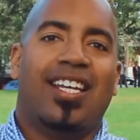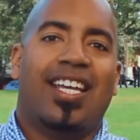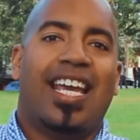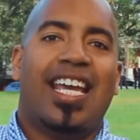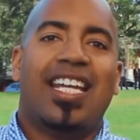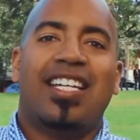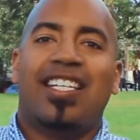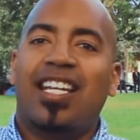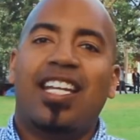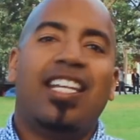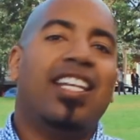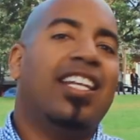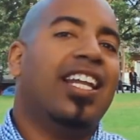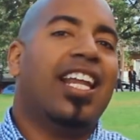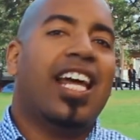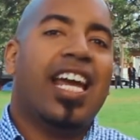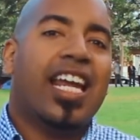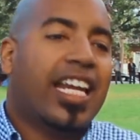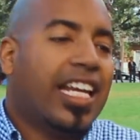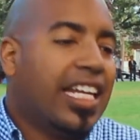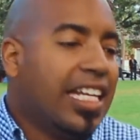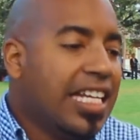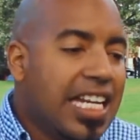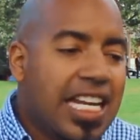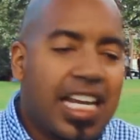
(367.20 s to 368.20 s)
It didn't
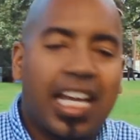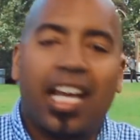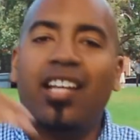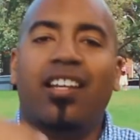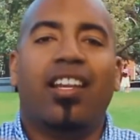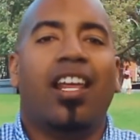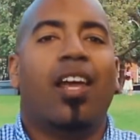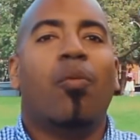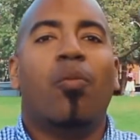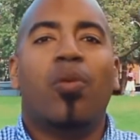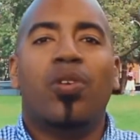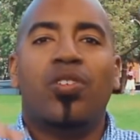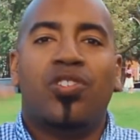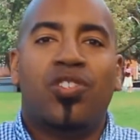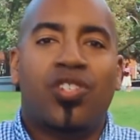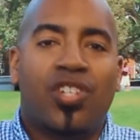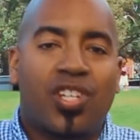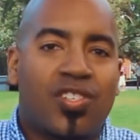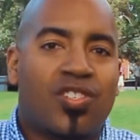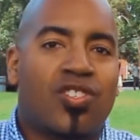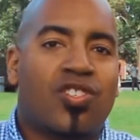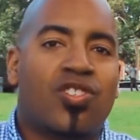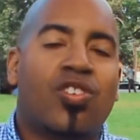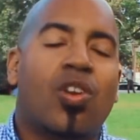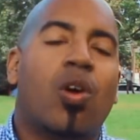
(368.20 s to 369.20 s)
it was
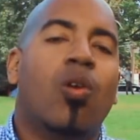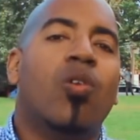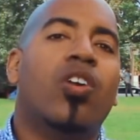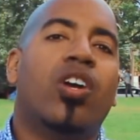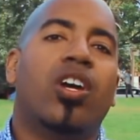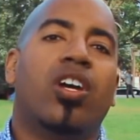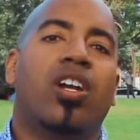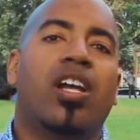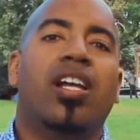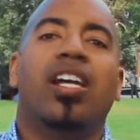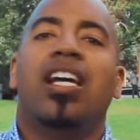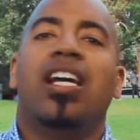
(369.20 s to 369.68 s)
just so good.